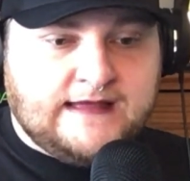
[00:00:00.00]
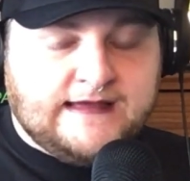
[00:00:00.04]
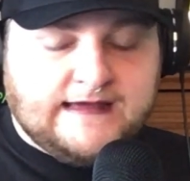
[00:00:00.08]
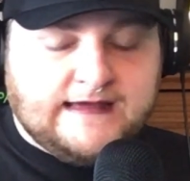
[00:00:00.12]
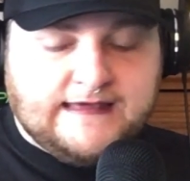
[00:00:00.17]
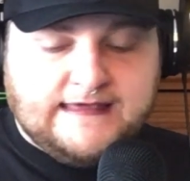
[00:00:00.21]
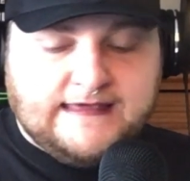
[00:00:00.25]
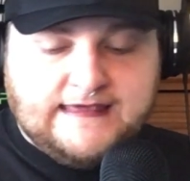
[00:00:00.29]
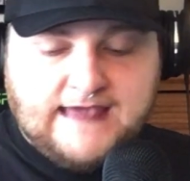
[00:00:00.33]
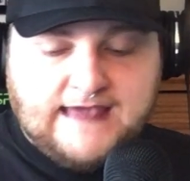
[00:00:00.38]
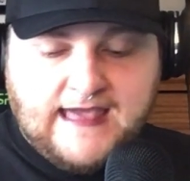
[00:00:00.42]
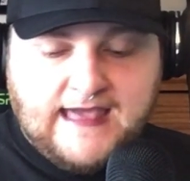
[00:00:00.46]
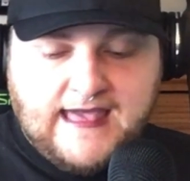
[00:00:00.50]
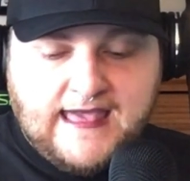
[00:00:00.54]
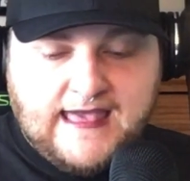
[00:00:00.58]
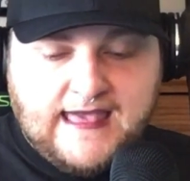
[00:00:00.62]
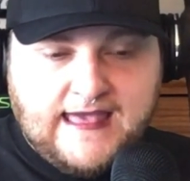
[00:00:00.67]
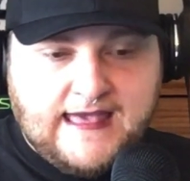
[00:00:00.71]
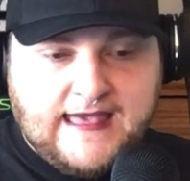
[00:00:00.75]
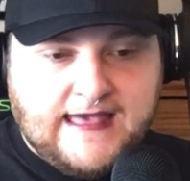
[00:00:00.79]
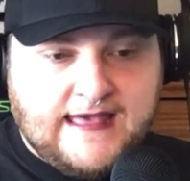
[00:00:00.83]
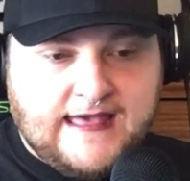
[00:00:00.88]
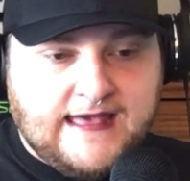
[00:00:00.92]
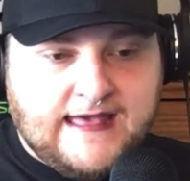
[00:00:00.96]

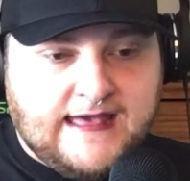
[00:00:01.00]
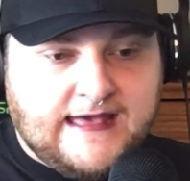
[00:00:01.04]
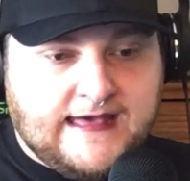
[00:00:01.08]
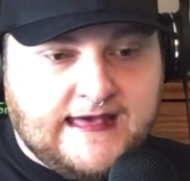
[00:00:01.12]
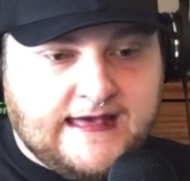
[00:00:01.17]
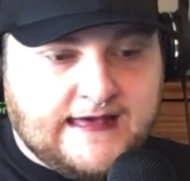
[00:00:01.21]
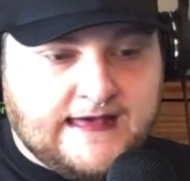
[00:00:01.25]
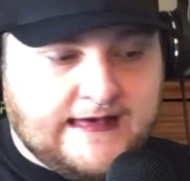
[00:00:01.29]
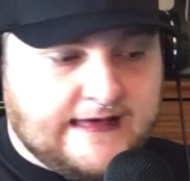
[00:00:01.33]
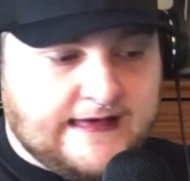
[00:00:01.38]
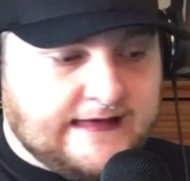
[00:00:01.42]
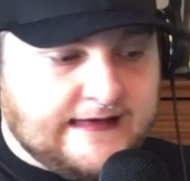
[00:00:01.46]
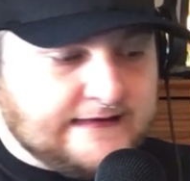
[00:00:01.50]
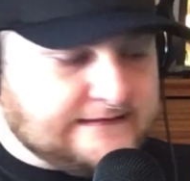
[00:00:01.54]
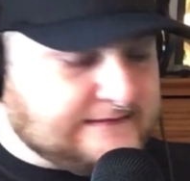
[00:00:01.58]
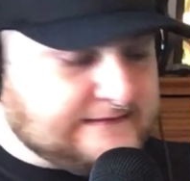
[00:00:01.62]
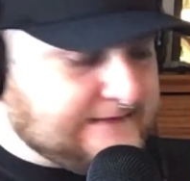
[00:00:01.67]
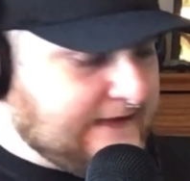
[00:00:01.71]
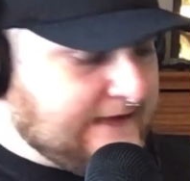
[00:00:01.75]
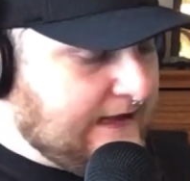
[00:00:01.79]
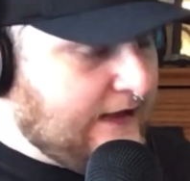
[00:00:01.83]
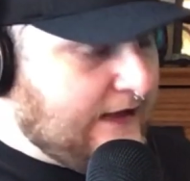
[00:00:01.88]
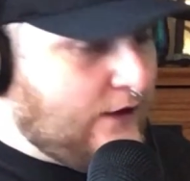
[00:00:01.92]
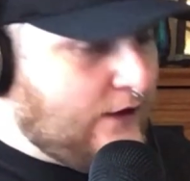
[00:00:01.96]
Yes.
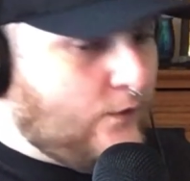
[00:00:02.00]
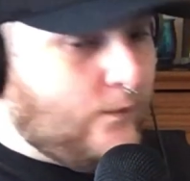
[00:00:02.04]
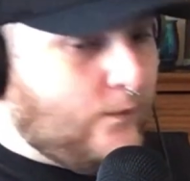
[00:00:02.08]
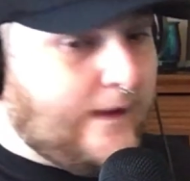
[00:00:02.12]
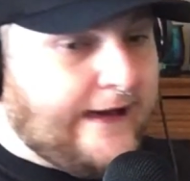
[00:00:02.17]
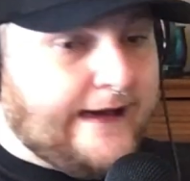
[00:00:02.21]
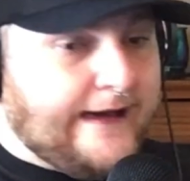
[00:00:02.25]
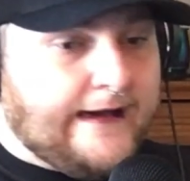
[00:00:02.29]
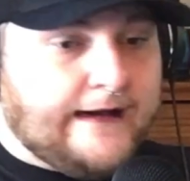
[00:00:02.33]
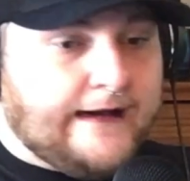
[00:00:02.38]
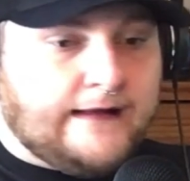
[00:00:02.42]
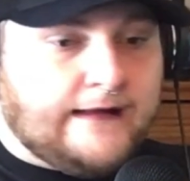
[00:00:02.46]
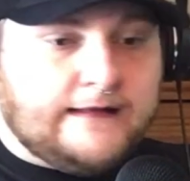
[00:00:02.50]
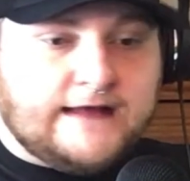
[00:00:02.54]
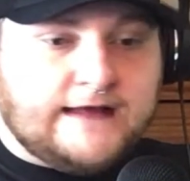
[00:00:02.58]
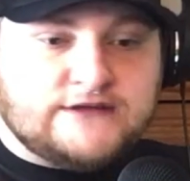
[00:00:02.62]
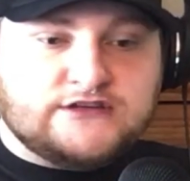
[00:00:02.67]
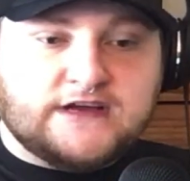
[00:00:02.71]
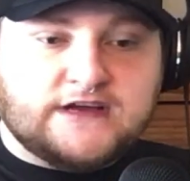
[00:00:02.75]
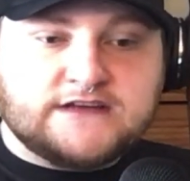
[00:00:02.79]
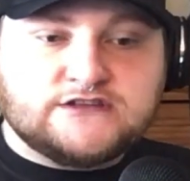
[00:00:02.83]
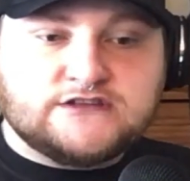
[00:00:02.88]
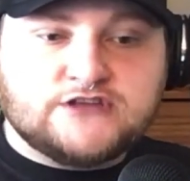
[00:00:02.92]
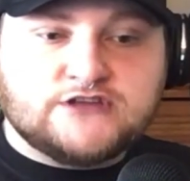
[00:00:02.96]
Well, as
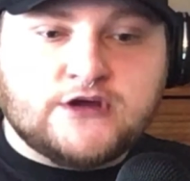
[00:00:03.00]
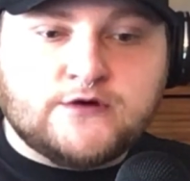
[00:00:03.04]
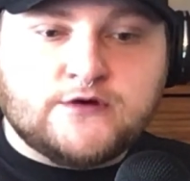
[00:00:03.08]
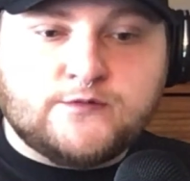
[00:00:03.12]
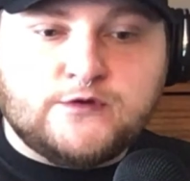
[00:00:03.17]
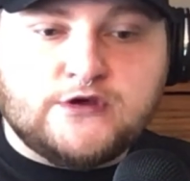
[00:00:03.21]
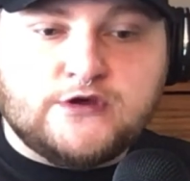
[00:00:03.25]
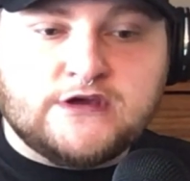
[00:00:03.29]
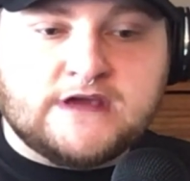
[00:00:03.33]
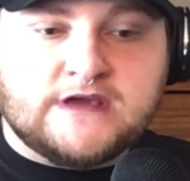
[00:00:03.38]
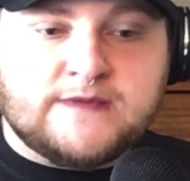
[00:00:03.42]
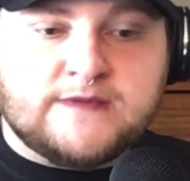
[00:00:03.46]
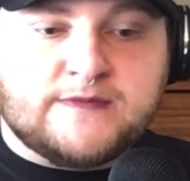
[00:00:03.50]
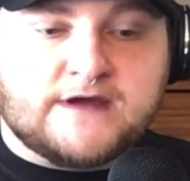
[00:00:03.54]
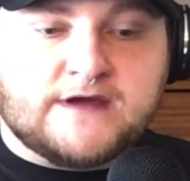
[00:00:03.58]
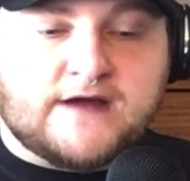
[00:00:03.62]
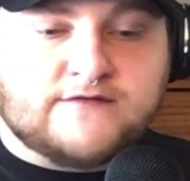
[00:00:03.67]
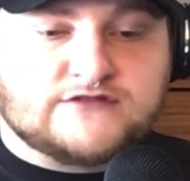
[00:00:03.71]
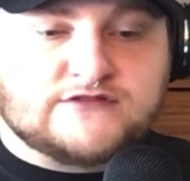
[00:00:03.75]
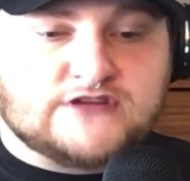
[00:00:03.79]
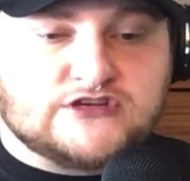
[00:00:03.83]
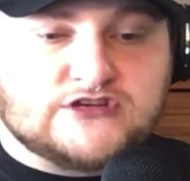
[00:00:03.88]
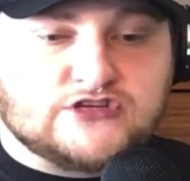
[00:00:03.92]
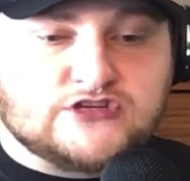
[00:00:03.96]
you guys know, you can keep the
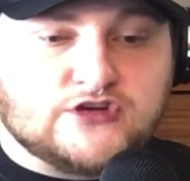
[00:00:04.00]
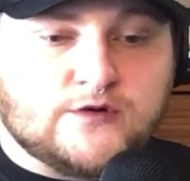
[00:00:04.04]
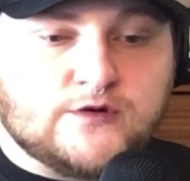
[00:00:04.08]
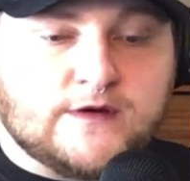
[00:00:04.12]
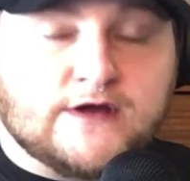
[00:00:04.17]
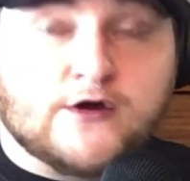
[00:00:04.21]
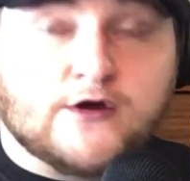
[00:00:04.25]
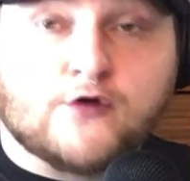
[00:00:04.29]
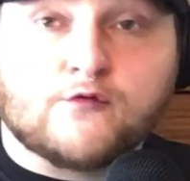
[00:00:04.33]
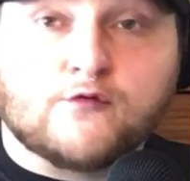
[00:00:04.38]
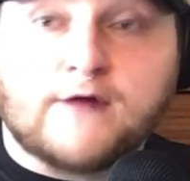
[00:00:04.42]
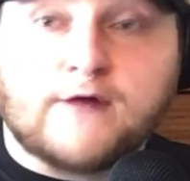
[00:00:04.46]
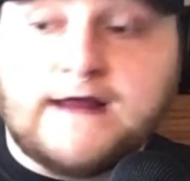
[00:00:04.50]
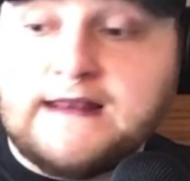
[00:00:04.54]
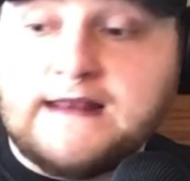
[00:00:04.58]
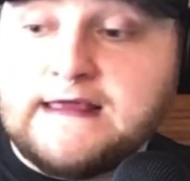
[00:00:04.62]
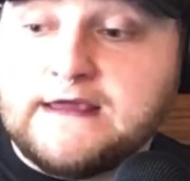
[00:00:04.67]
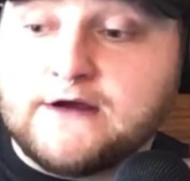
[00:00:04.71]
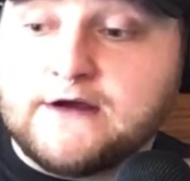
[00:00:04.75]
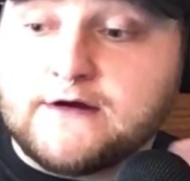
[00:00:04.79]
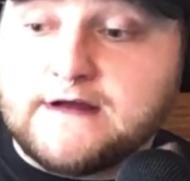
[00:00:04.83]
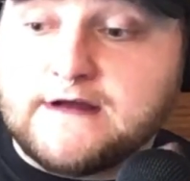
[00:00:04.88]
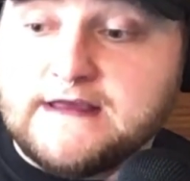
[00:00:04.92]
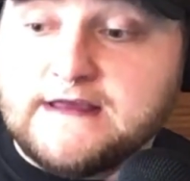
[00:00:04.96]
conversation going right
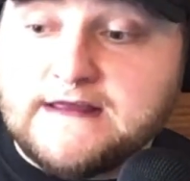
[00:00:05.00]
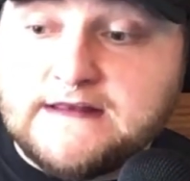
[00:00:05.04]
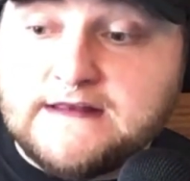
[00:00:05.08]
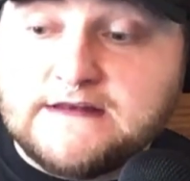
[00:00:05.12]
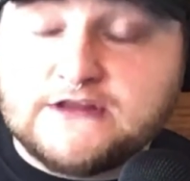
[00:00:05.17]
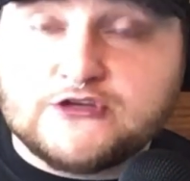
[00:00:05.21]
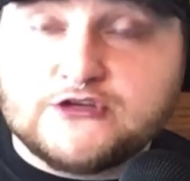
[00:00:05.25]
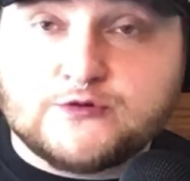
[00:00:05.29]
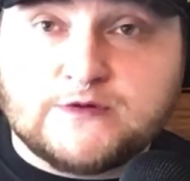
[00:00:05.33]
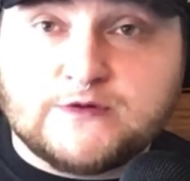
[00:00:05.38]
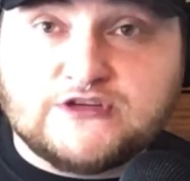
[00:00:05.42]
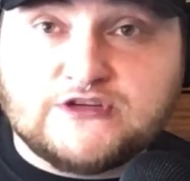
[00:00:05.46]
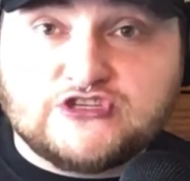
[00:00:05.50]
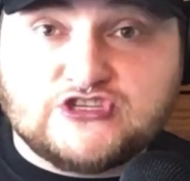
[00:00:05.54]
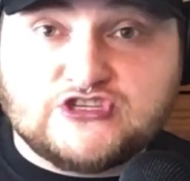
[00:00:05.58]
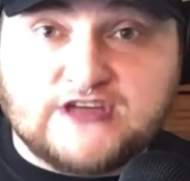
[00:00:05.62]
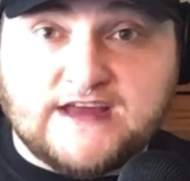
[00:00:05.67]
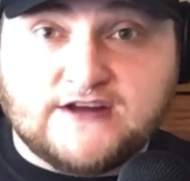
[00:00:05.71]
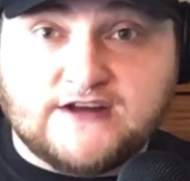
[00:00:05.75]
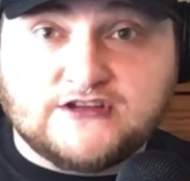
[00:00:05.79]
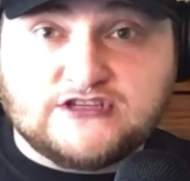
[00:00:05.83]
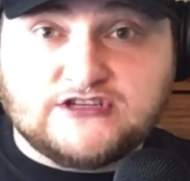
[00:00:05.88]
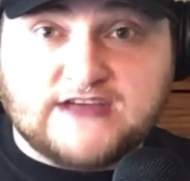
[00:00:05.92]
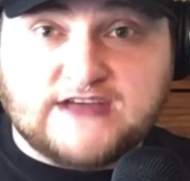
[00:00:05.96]
here in the Twitch
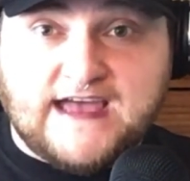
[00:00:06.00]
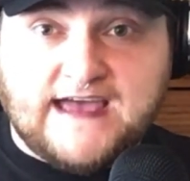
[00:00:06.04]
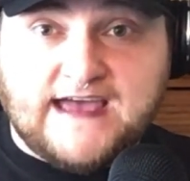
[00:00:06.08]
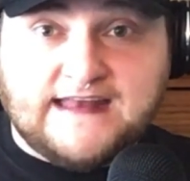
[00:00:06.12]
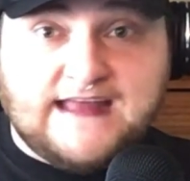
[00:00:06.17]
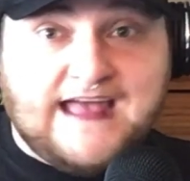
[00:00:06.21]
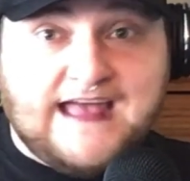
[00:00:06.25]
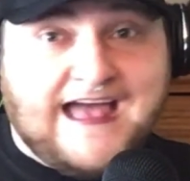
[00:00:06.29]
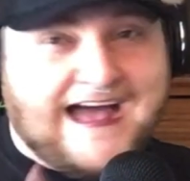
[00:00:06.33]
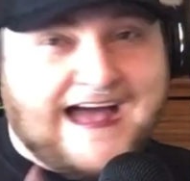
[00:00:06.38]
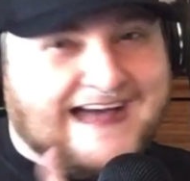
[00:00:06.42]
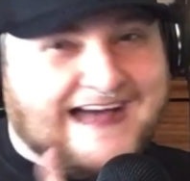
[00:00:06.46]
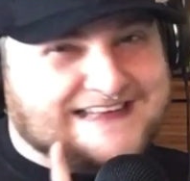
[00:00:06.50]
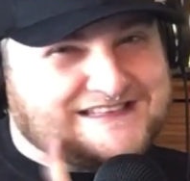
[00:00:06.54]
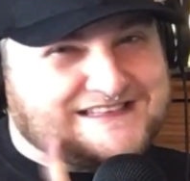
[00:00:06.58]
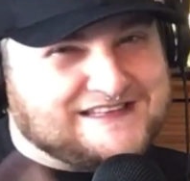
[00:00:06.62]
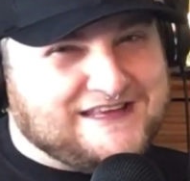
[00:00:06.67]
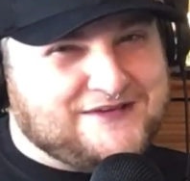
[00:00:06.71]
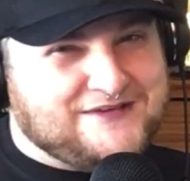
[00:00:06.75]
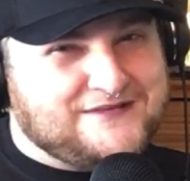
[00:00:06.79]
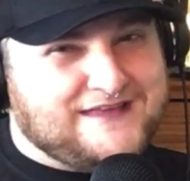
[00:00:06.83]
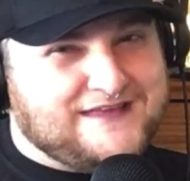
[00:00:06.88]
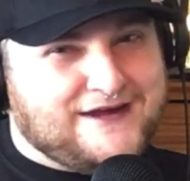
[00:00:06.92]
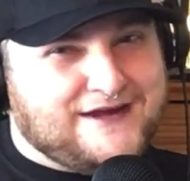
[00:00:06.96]
channel chat. I see
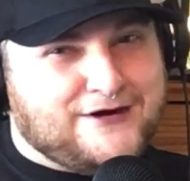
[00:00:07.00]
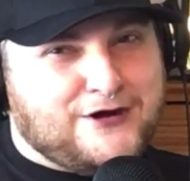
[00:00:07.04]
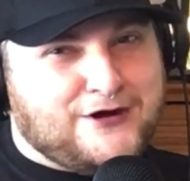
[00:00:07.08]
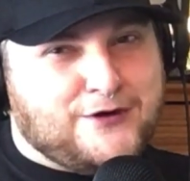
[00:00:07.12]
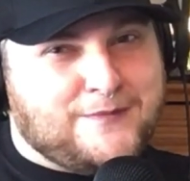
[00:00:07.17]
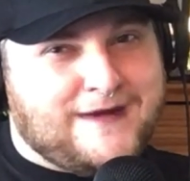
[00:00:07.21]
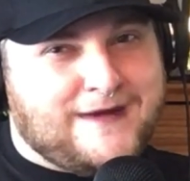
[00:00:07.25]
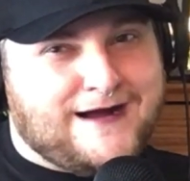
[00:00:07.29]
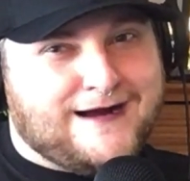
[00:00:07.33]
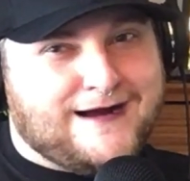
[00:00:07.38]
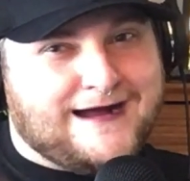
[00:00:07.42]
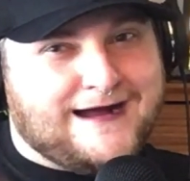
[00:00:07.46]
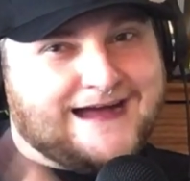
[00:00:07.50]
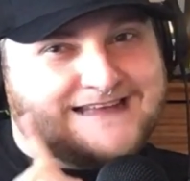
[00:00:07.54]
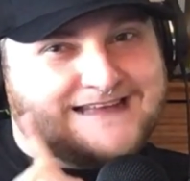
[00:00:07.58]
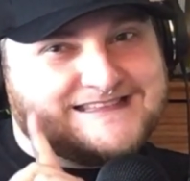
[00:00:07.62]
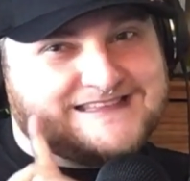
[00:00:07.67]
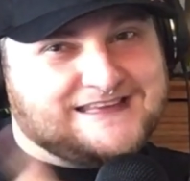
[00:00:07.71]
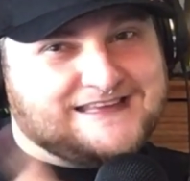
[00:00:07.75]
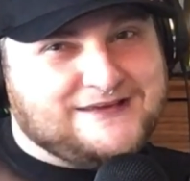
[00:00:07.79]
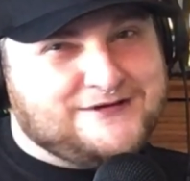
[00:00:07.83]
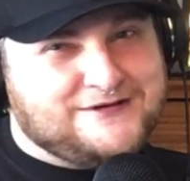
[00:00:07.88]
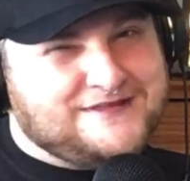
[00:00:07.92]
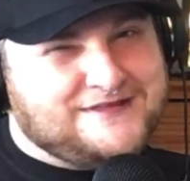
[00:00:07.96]
you there, Omar. I
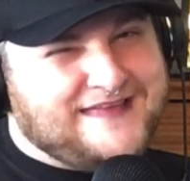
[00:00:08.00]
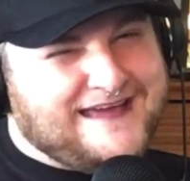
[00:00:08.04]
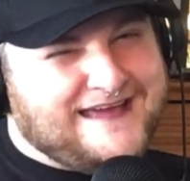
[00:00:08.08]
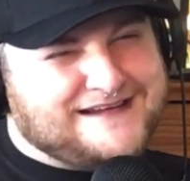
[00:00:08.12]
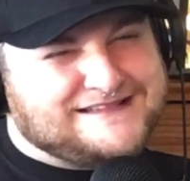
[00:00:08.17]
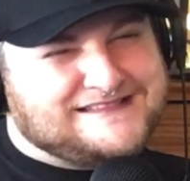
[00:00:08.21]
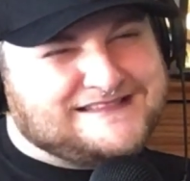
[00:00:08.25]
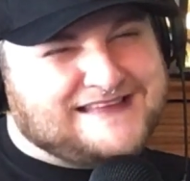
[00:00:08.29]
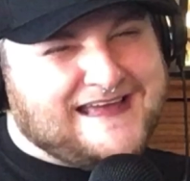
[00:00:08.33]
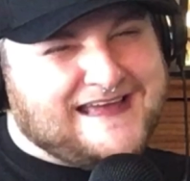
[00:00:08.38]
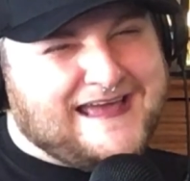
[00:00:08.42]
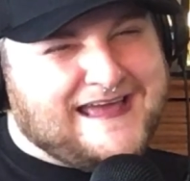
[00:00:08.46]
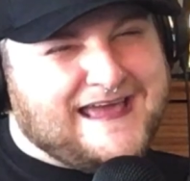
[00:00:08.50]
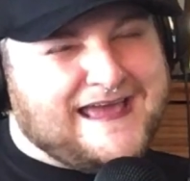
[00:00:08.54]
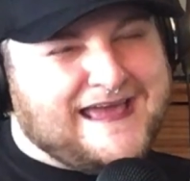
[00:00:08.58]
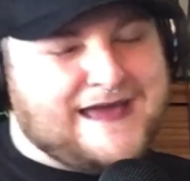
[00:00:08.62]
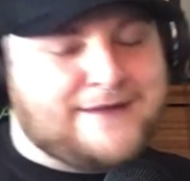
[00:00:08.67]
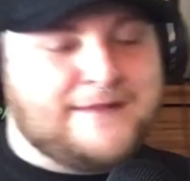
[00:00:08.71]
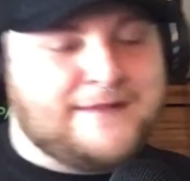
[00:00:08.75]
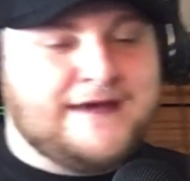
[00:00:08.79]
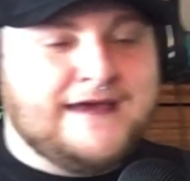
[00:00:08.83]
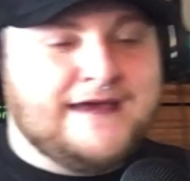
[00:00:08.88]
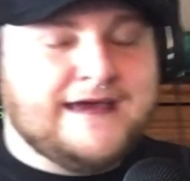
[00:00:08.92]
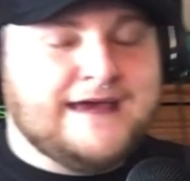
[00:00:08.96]
see you there,
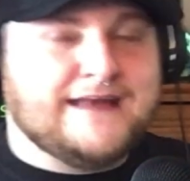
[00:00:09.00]
Sam.